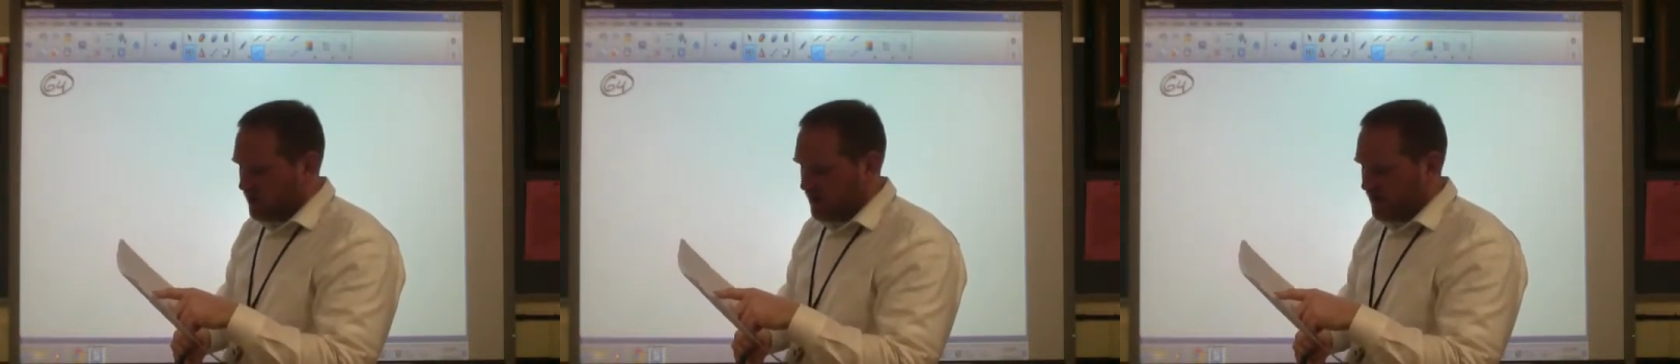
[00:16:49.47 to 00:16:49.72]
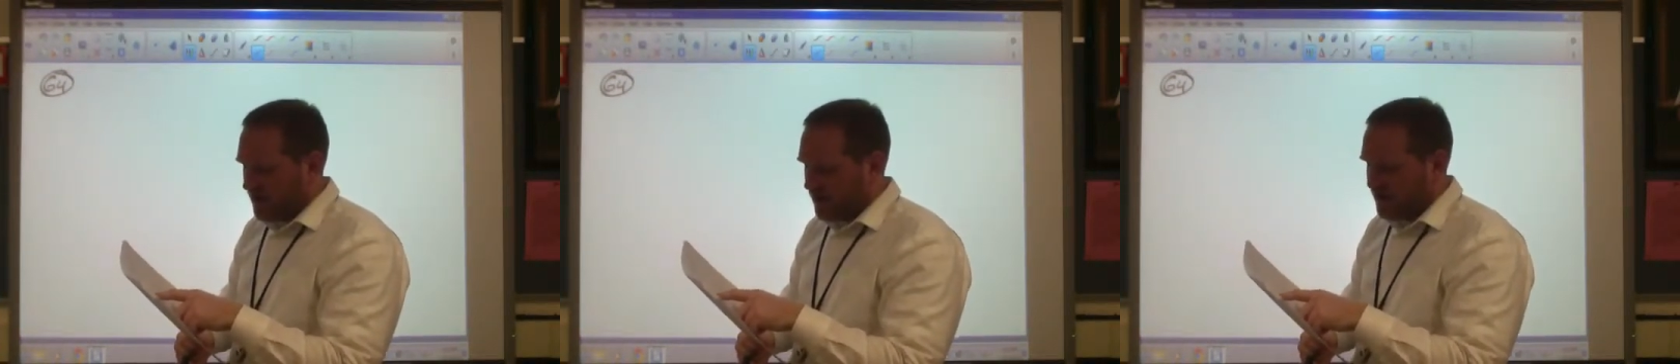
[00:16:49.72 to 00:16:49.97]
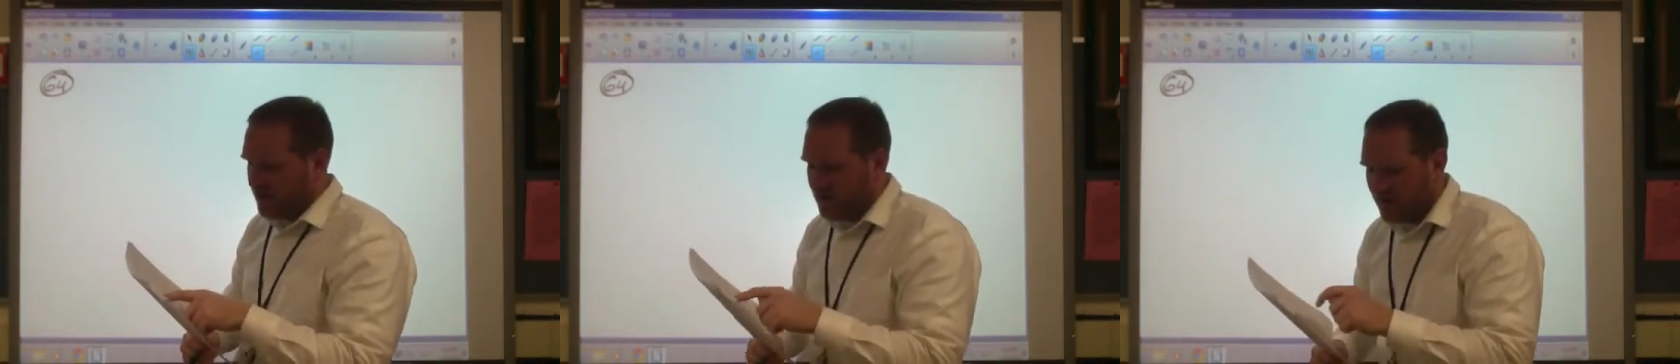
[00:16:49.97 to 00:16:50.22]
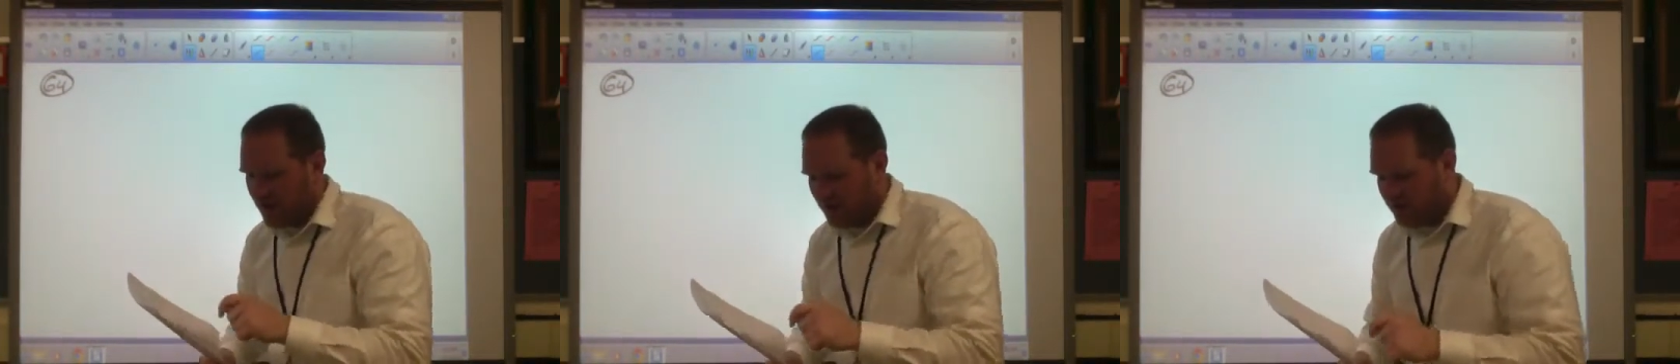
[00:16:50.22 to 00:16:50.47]
and
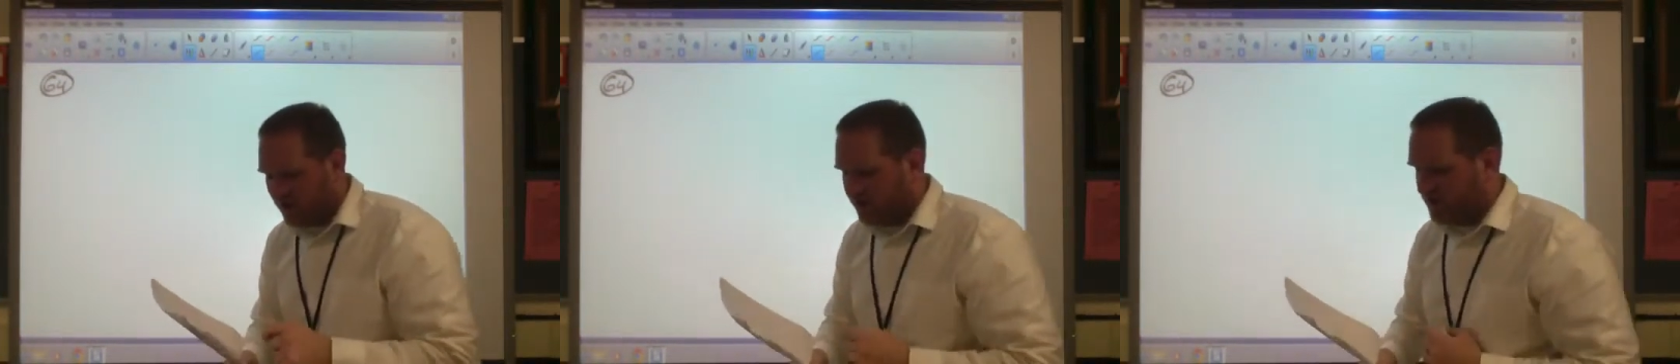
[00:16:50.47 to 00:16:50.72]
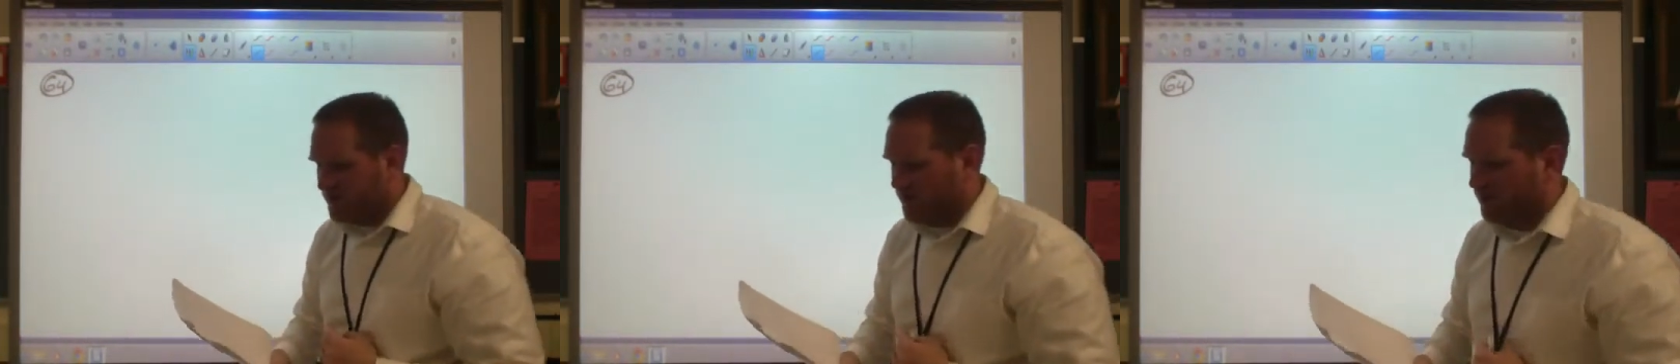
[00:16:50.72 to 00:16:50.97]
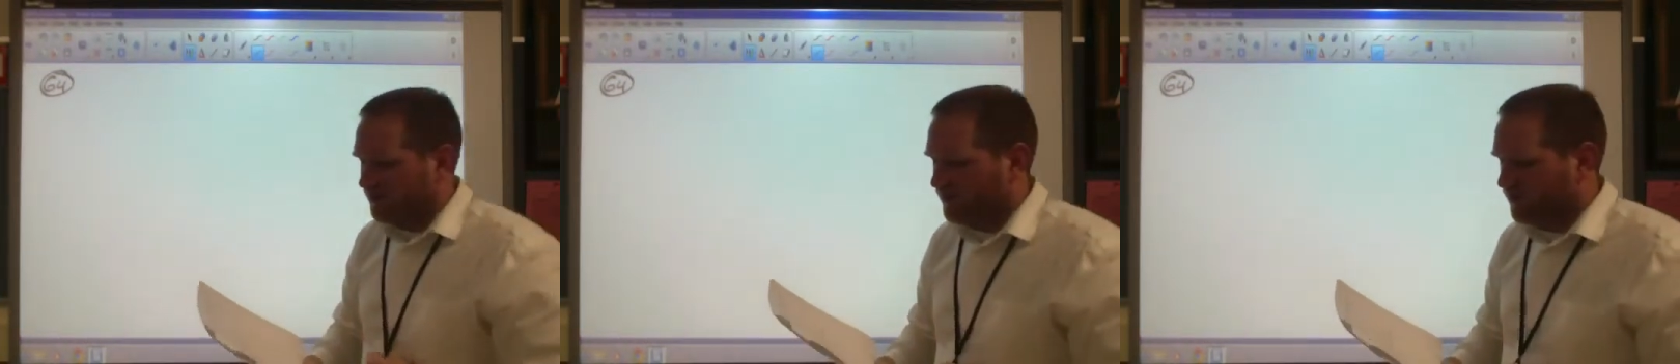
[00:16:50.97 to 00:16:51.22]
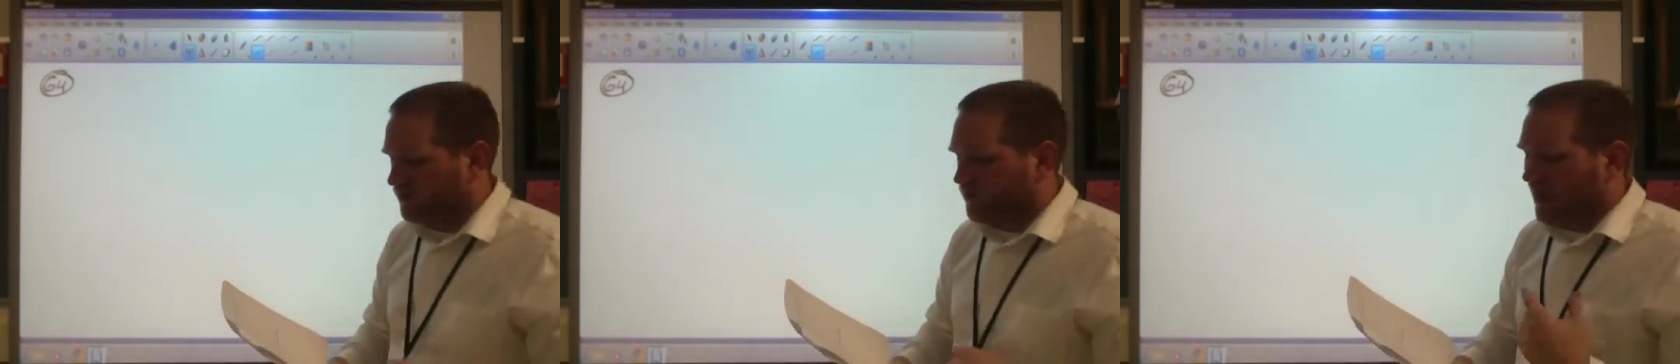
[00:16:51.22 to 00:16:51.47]
that's going to tell
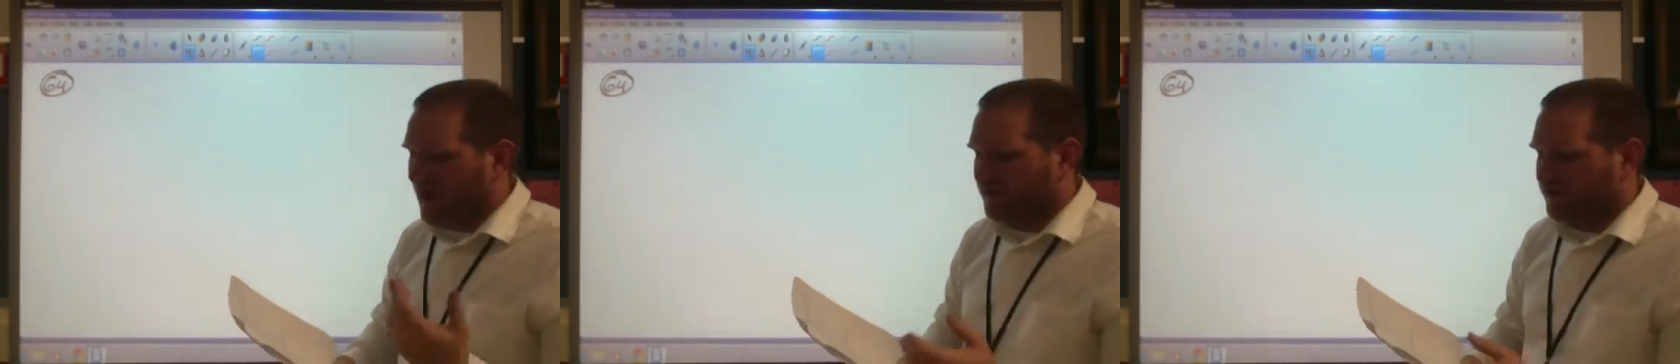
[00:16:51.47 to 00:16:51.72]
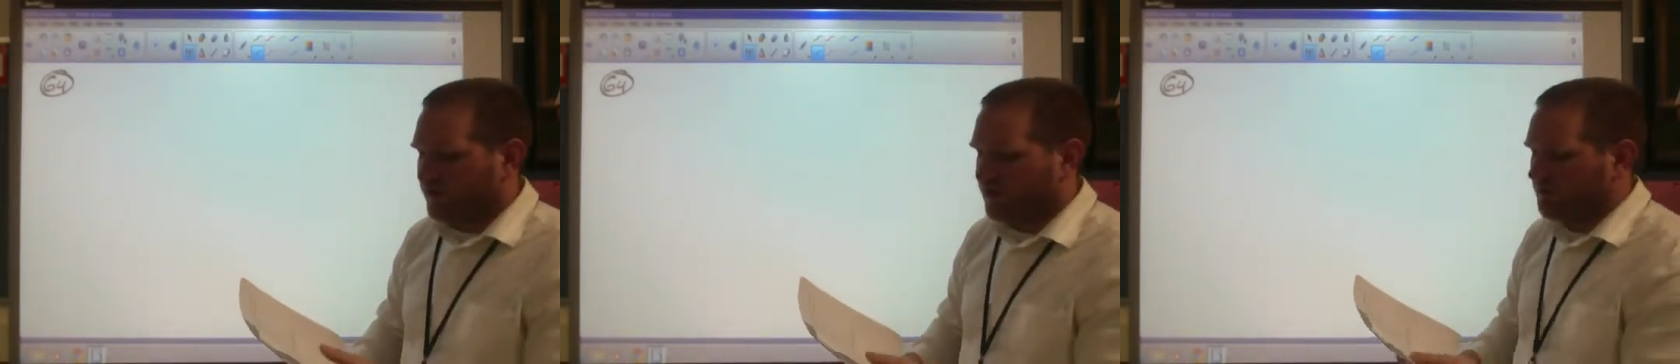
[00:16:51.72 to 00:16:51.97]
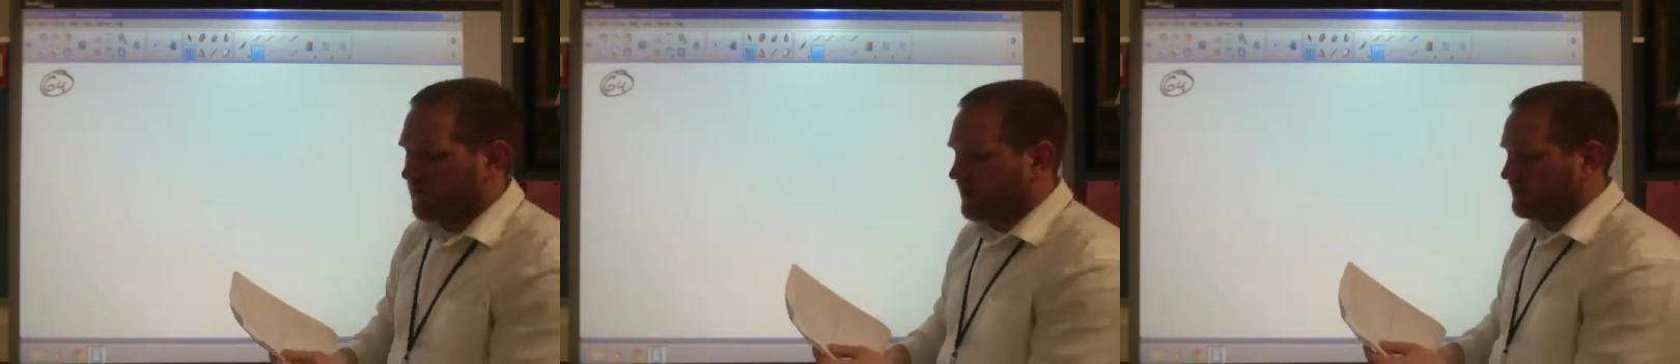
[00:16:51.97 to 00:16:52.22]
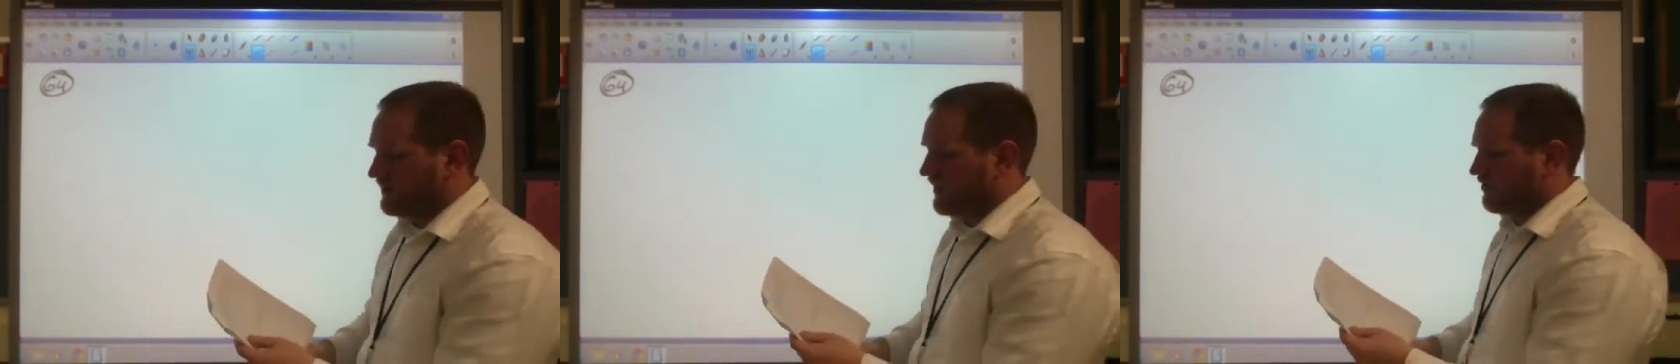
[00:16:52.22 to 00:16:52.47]
you how they're going to
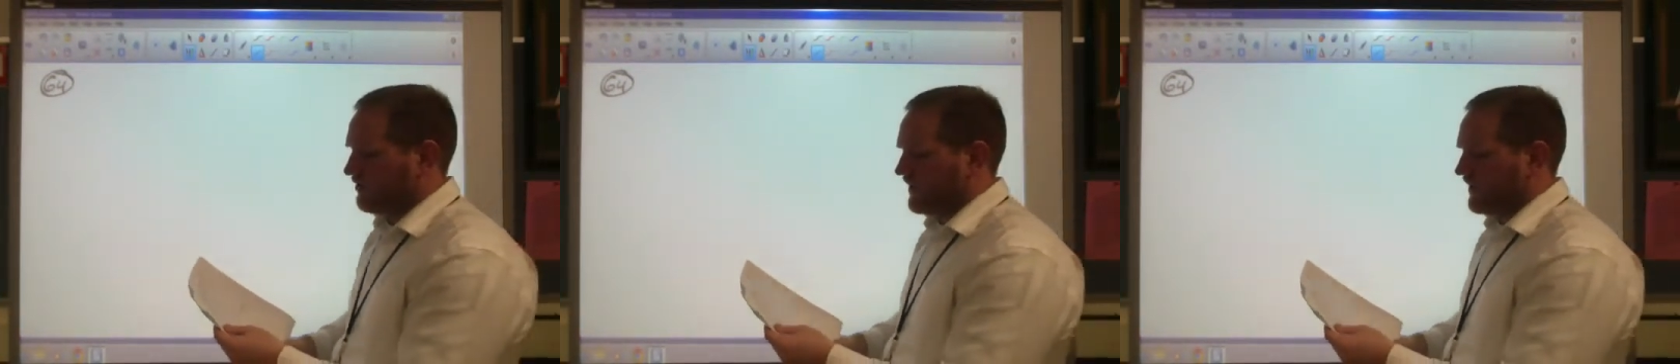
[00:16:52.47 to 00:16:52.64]
bond together.